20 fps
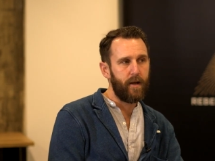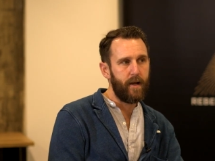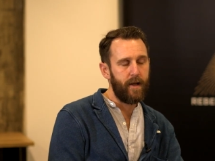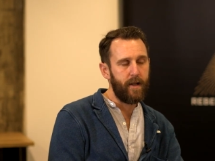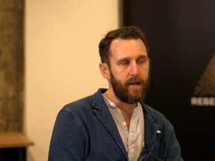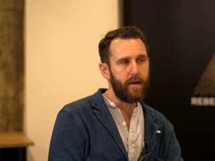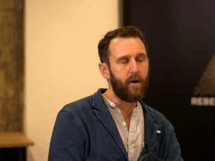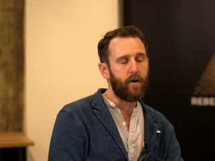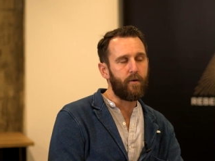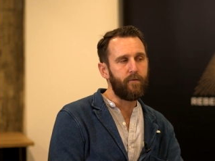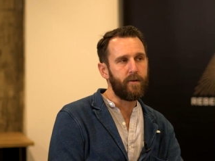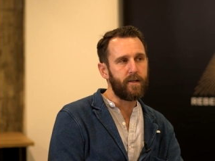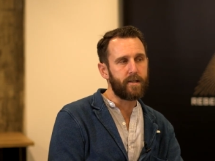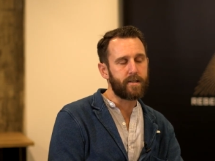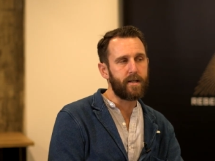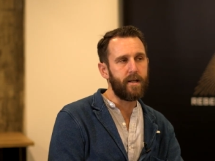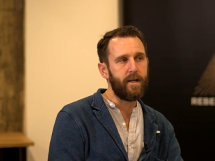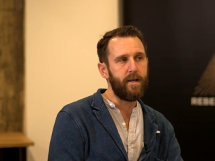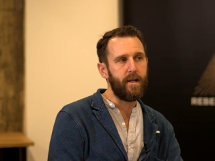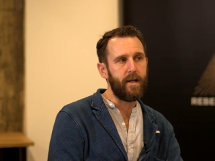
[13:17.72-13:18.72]
it
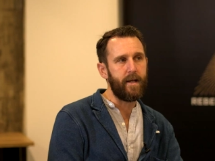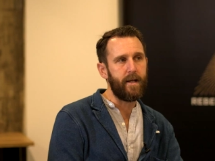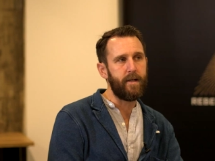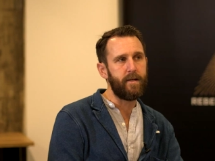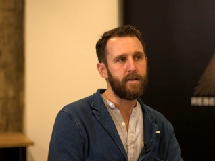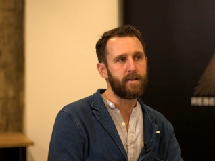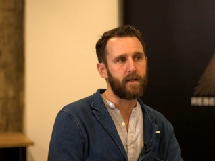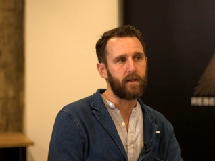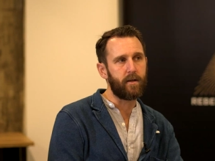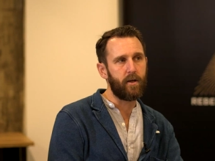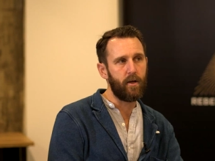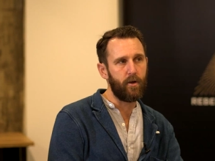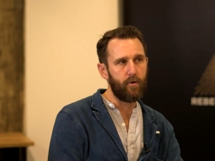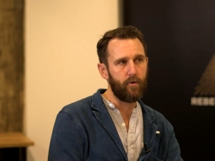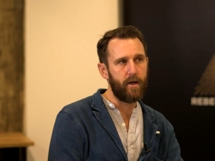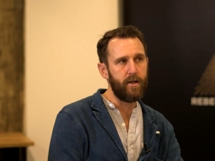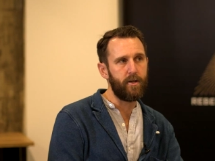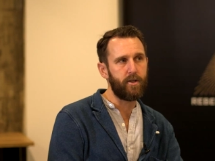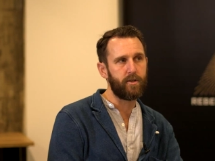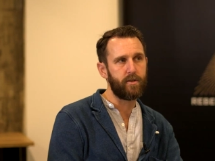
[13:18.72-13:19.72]
obviously needs a
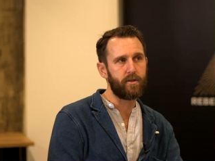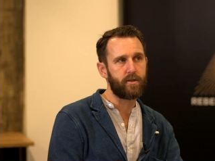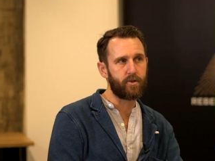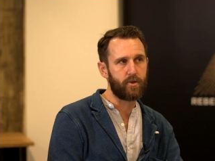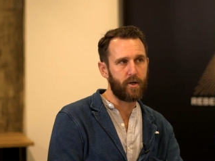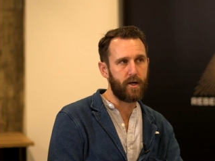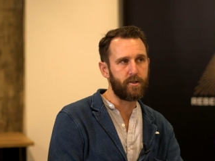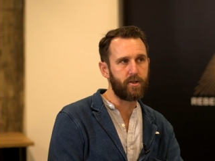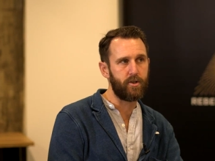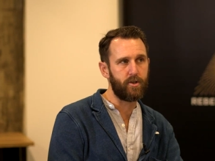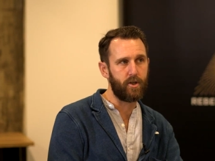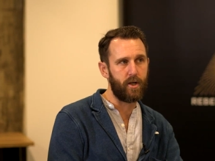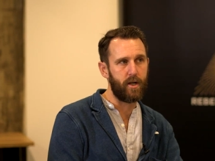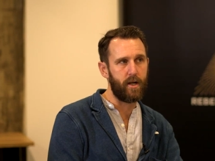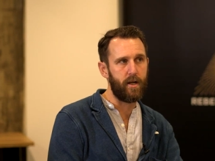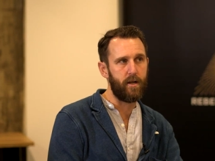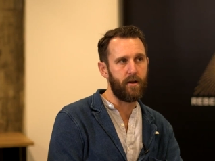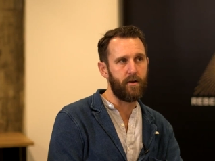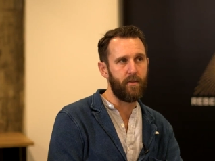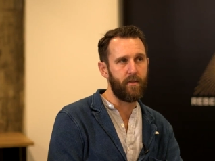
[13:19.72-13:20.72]
curation
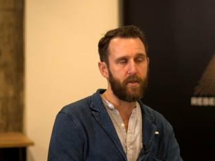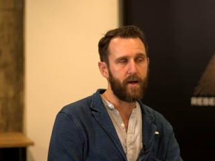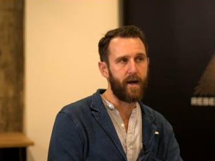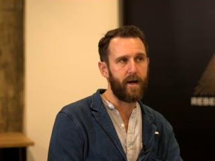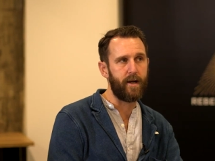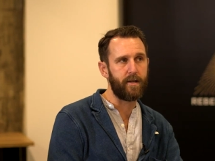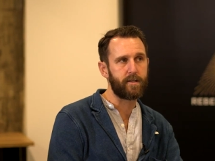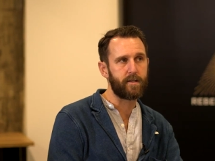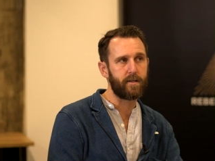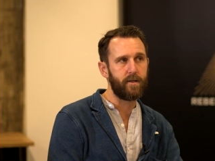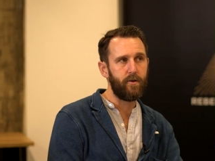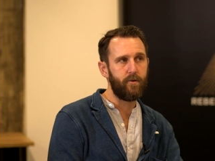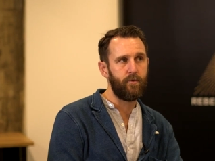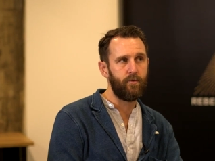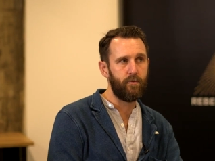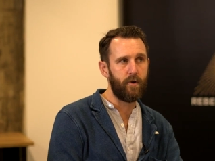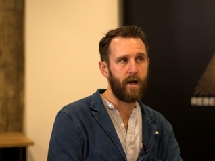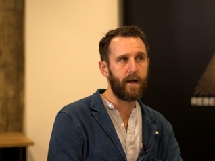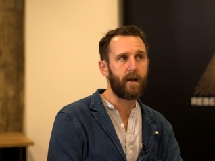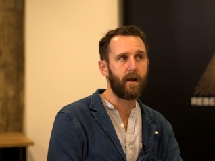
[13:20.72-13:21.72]
strategy that
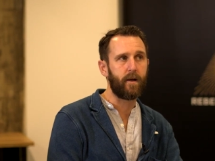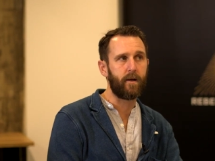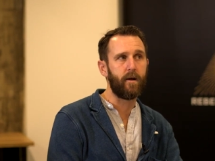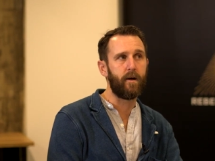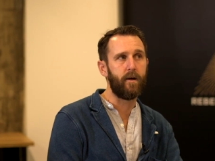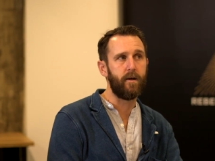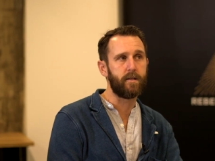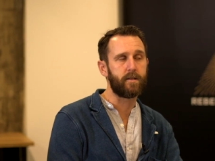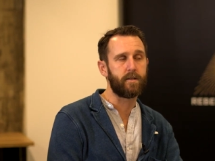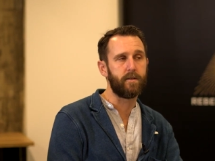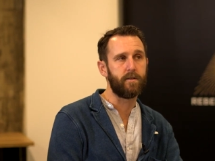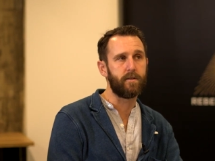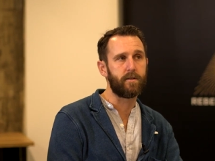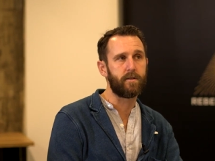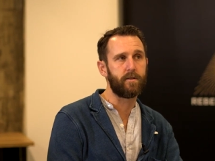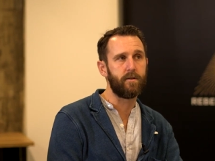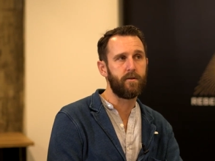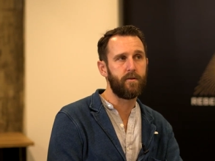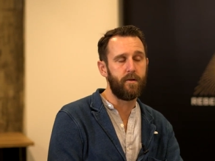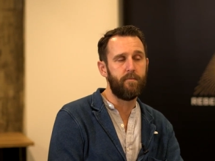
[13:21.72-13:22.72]

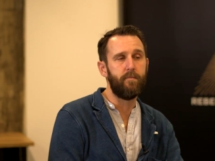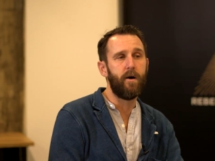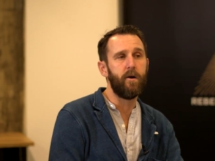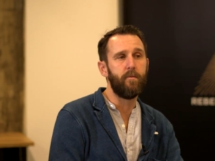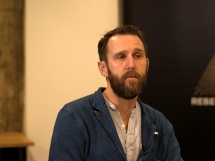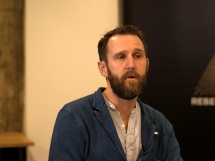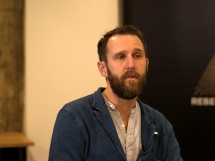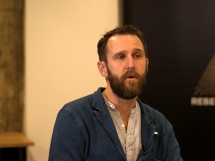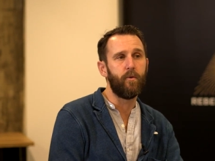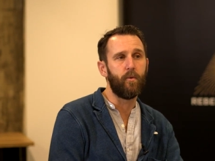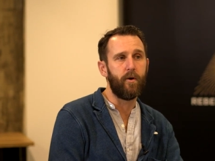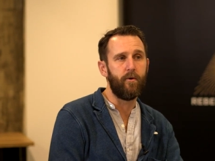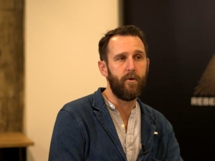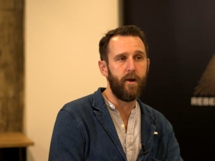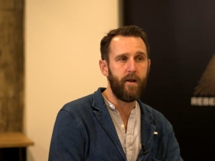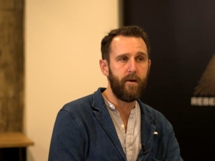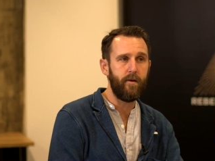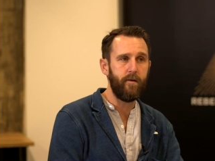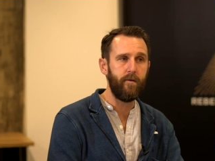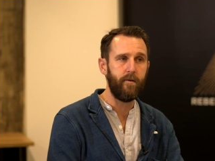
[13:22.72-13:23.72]
recognizes the moment that we're
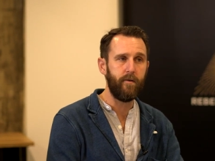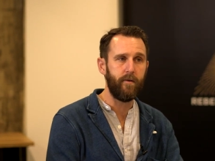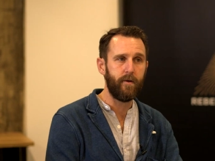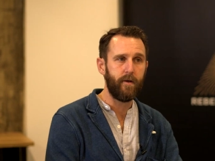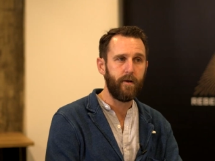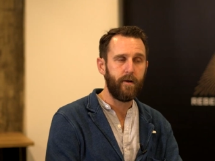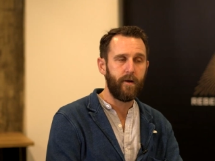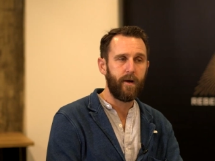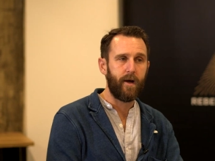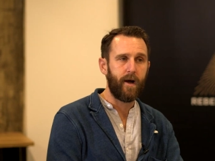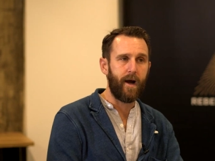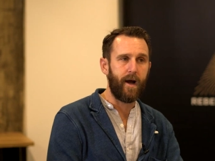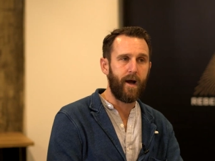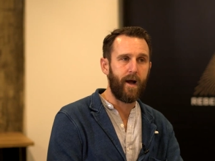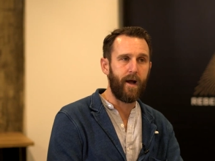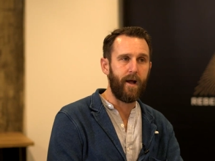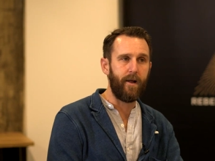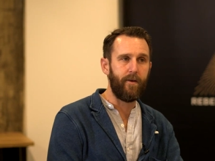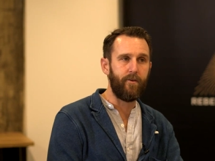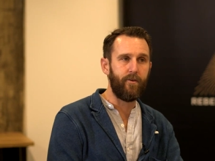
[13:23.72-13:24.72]
in.
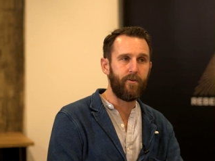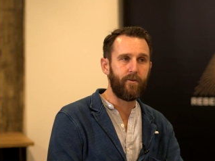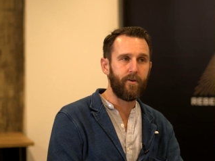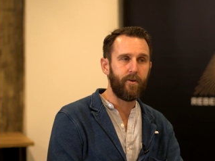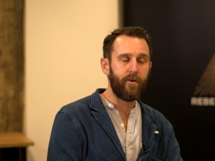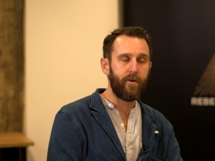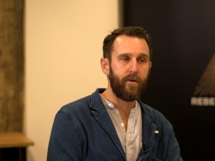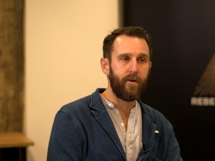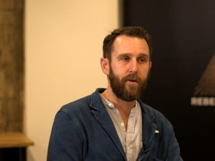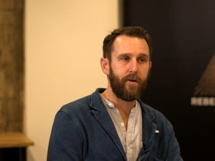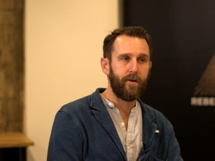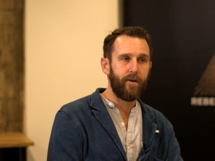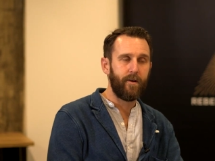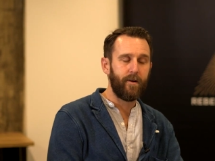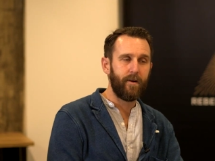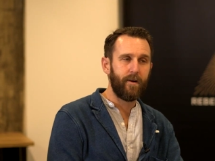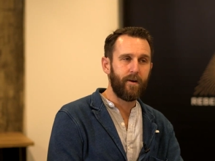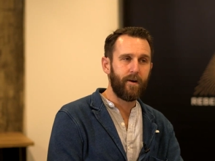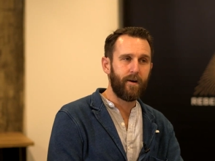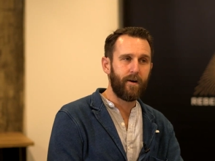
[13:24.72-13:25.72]
And
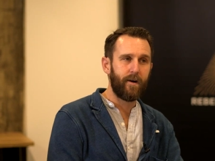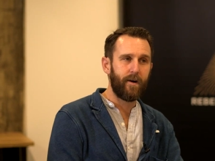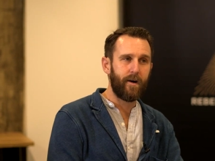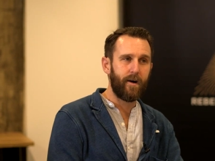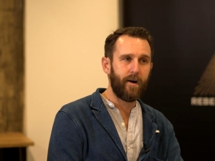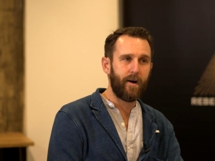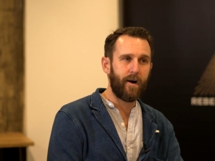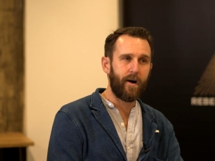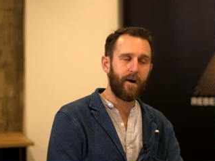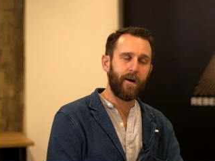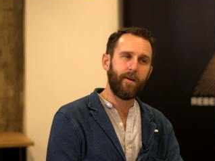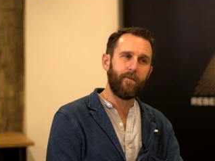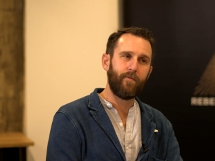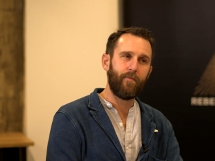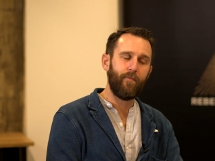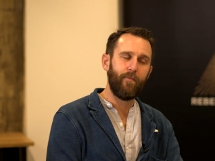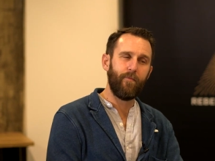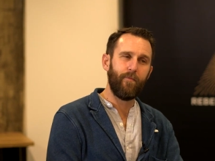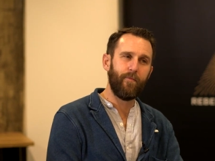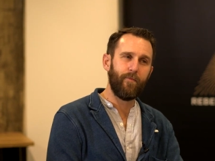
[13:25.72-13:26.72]
I
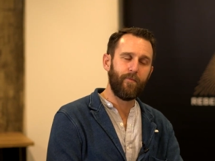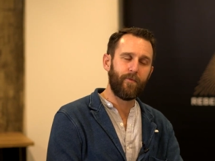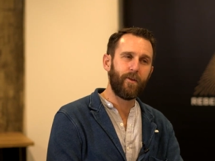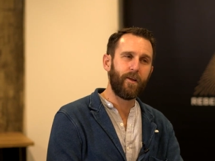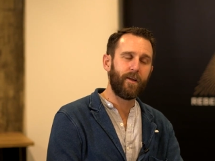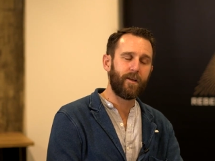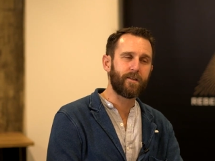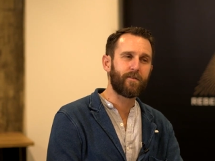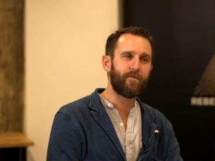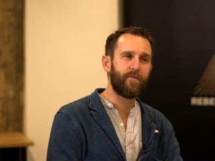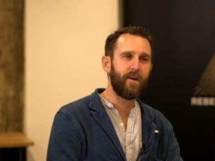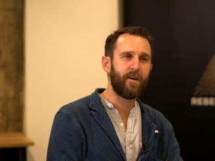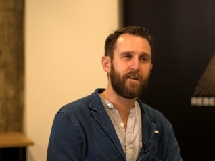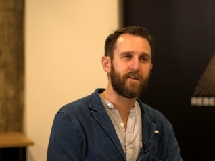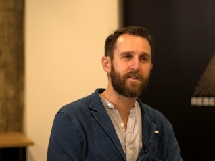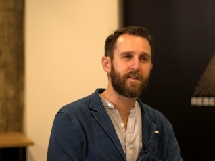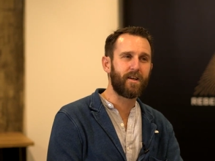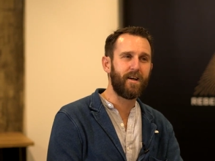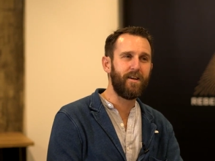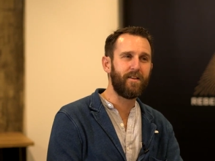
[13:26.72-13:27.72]
think it's fair to
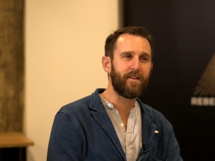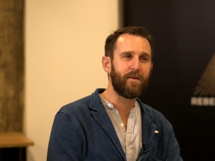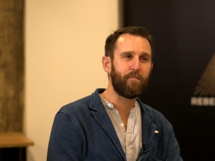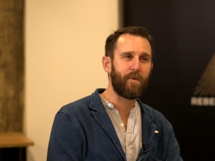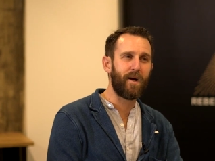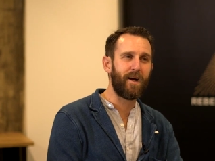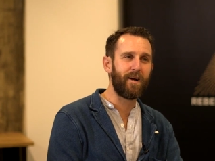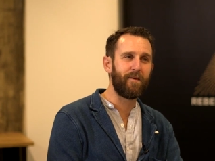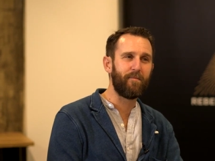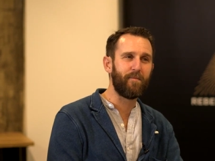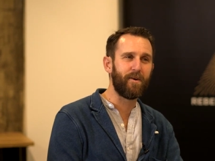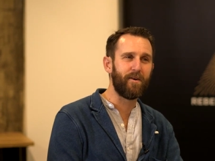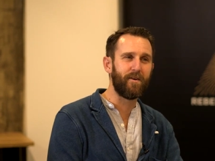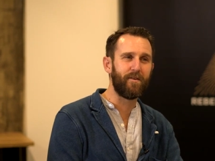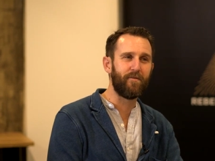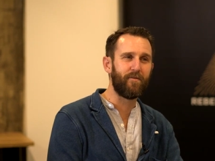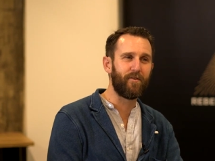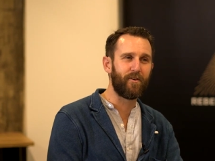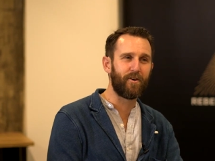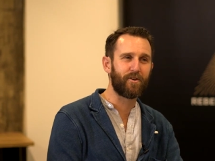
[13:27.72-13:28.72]
say that
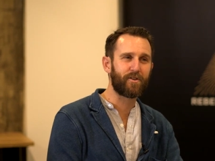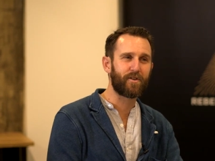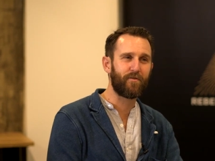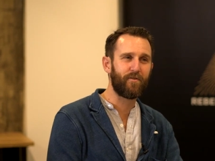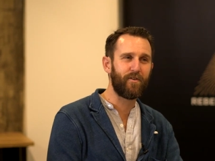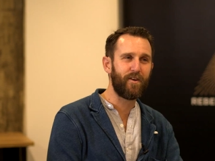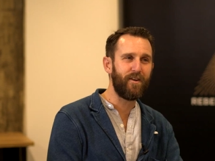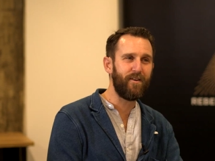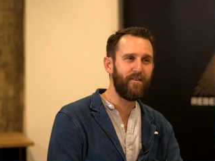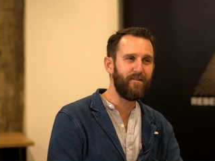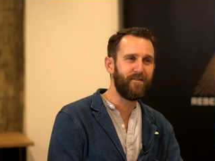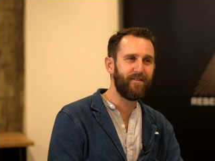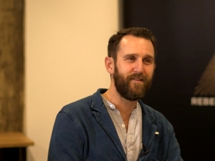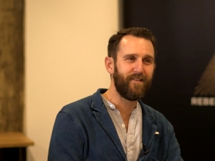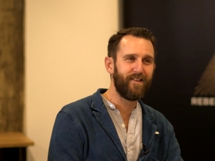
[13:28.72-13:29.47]
Pangburn philosophy